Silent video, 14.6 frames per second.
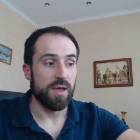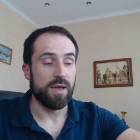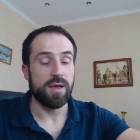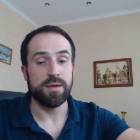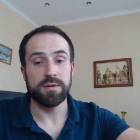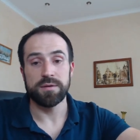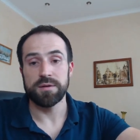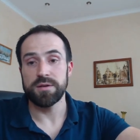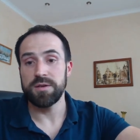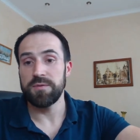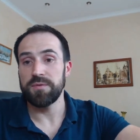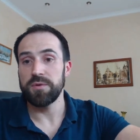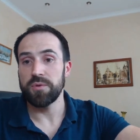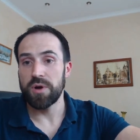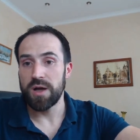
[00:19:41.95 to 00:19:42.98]
And
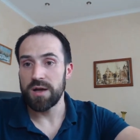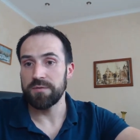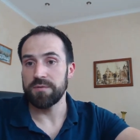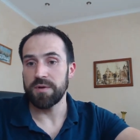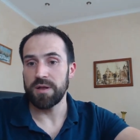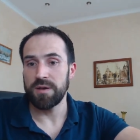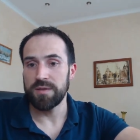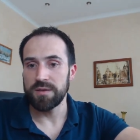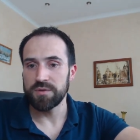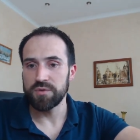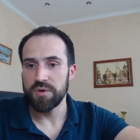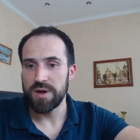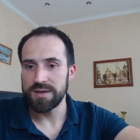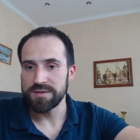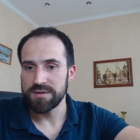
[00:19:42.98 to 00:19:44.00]
if you have anything
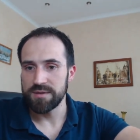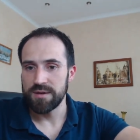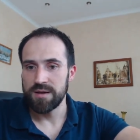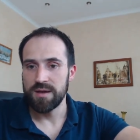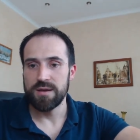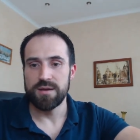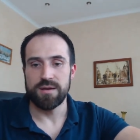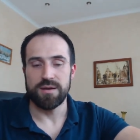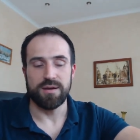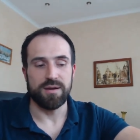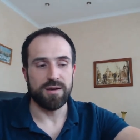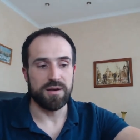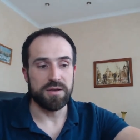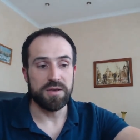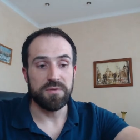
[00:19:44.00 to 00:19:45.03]
to ask,
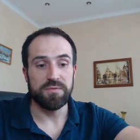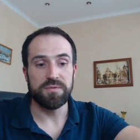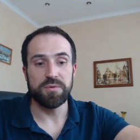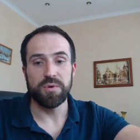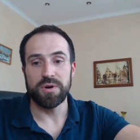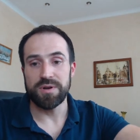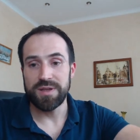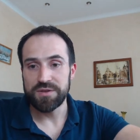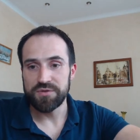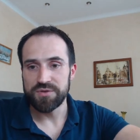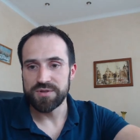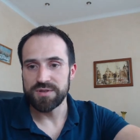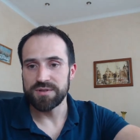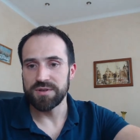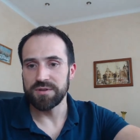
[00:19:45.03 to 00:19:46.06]
uh, if you are
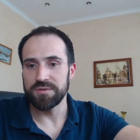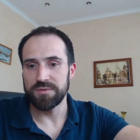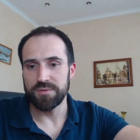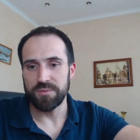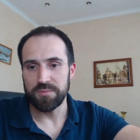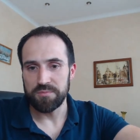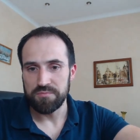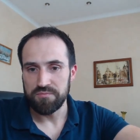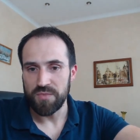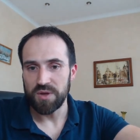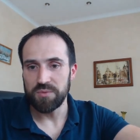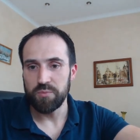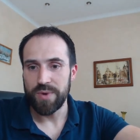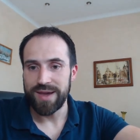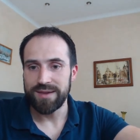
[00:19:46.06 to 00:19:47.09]
interested in
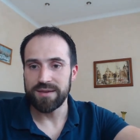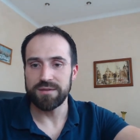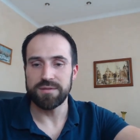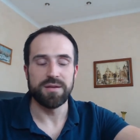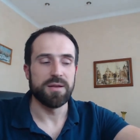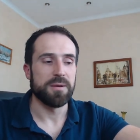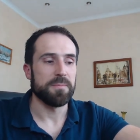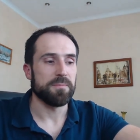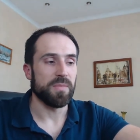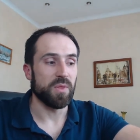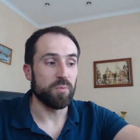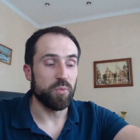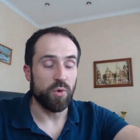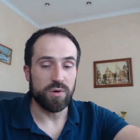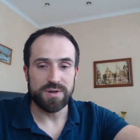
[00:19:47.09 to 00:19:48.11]
in making the
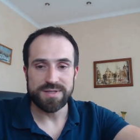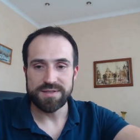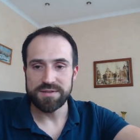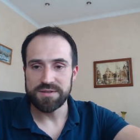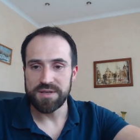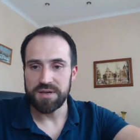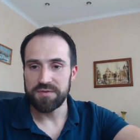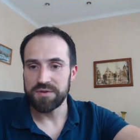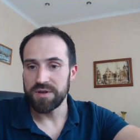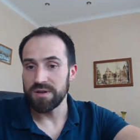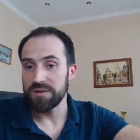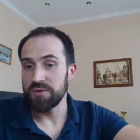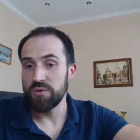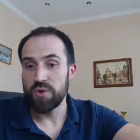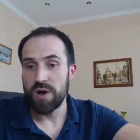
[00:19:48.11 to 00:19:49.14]
progress in safety
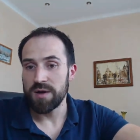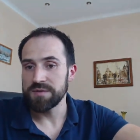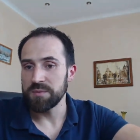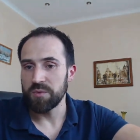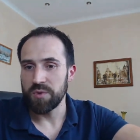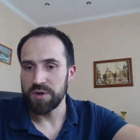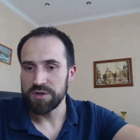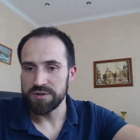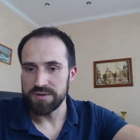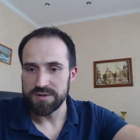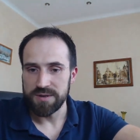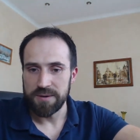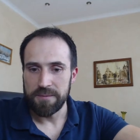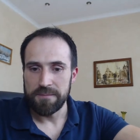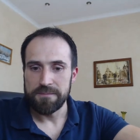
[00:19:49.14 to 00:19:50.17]
and you have some questions.